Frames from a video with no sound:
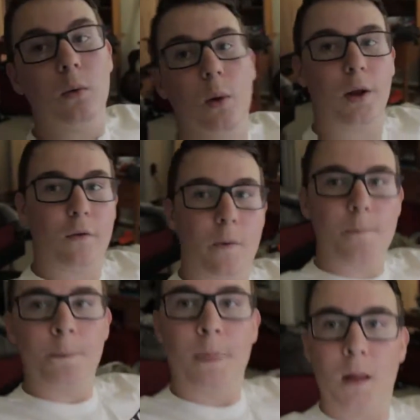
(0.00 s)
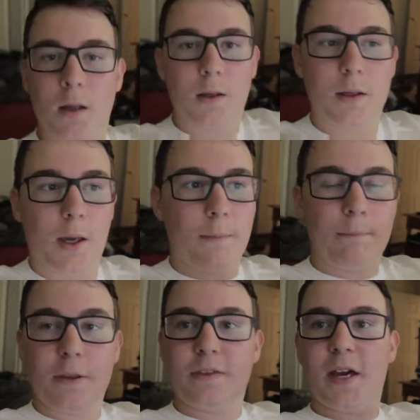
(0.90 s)
Whatever. Yeah,
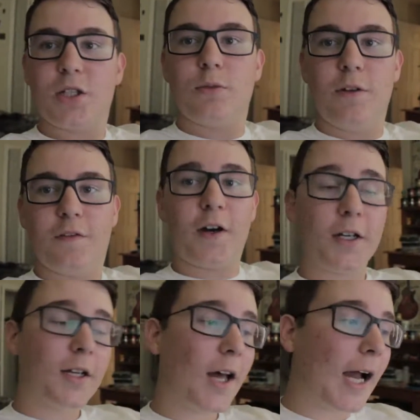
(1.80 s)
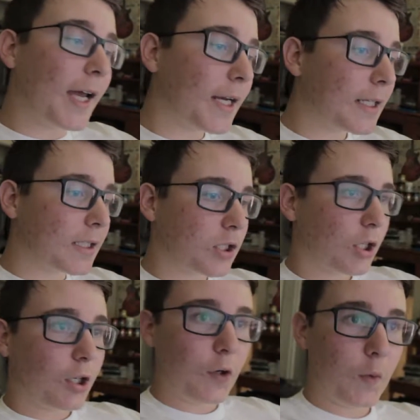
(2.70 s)
but that should be fun tonight, and
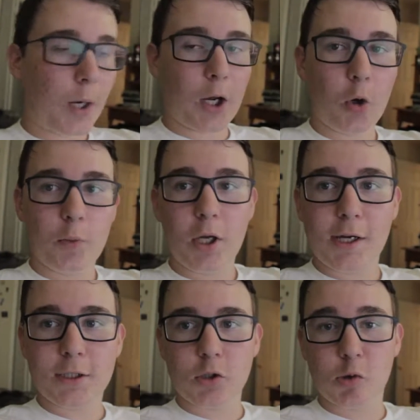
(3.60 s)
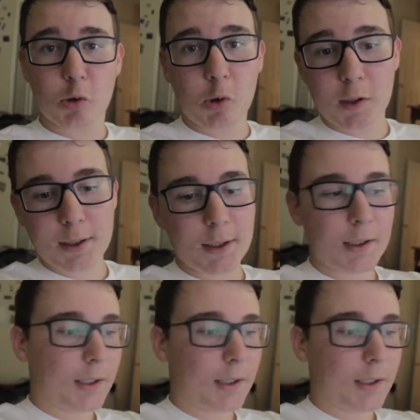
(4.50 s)
so I hope you guys enjoy,